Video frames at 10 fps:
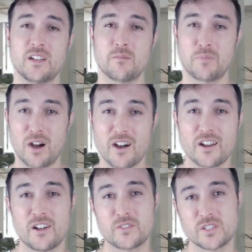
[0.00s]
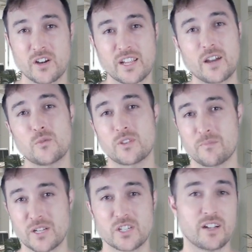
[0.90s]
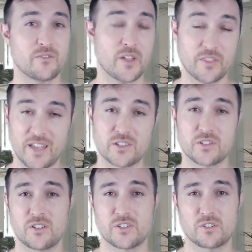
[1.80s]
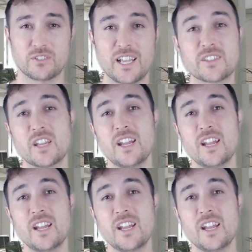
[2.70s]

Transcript: part of starting out with a budget of $1,000 or less